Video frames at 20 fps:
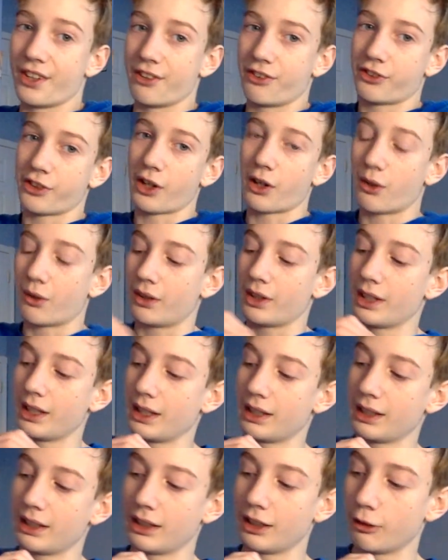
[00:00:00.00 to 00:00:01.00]
So
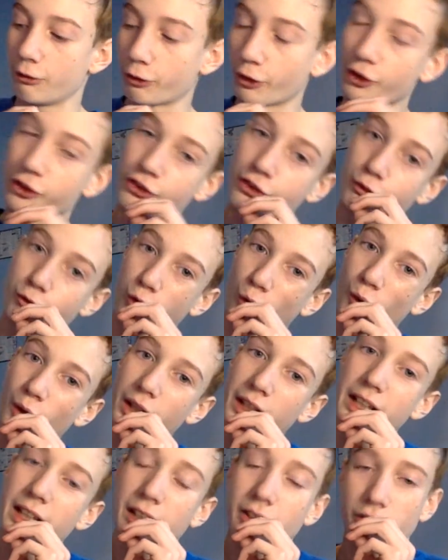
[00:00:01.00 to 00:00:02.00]
for
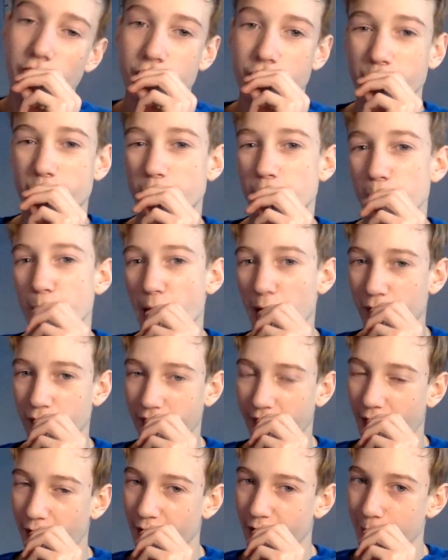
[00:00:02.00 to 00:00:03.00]
40 to 60 bucks
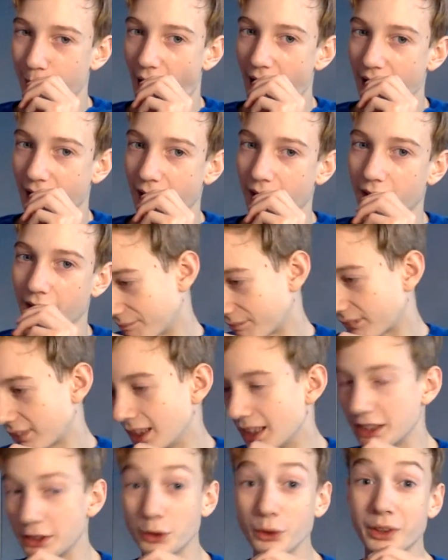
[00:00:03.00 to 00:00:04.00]
like on eBay,
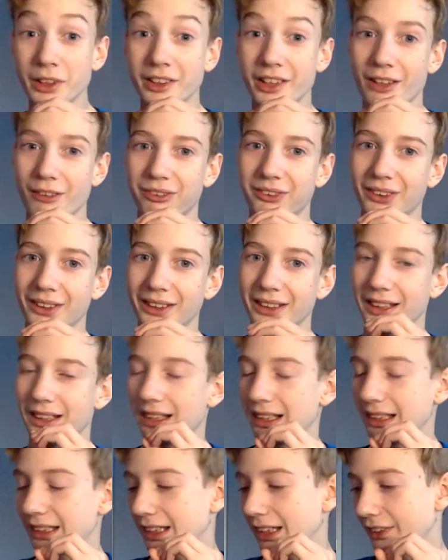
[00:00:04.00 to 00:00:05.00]
you can definitely
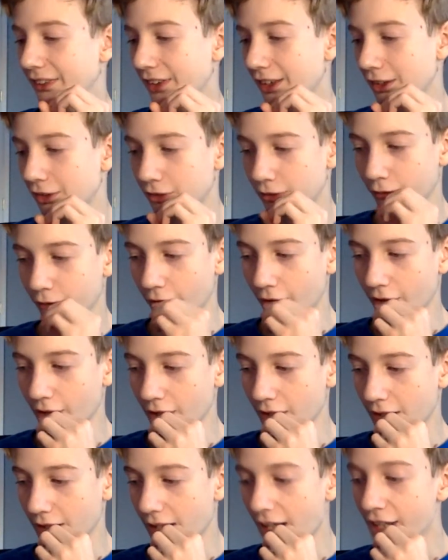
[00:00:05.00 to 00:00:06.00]
get this for
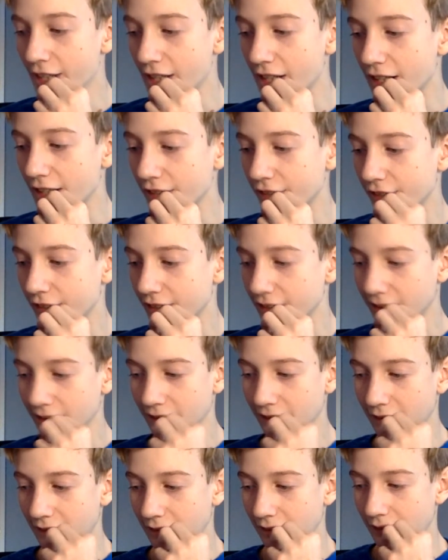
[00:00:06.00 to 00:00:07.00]
I say,
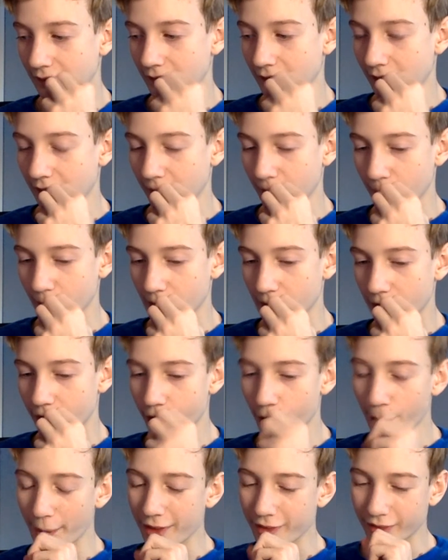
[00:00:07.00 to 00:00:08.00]

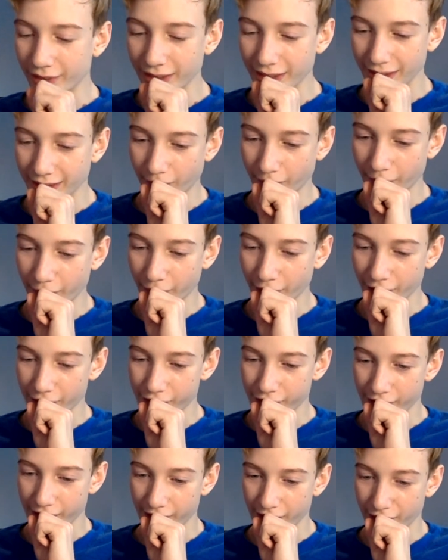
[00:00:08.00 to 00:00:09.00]
so basically what I'm trying to
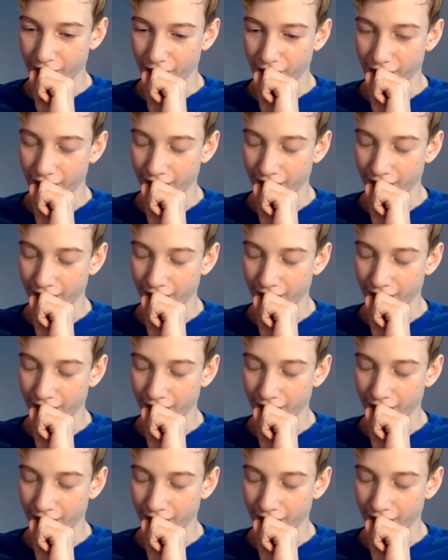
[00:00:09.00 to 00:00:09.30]
say is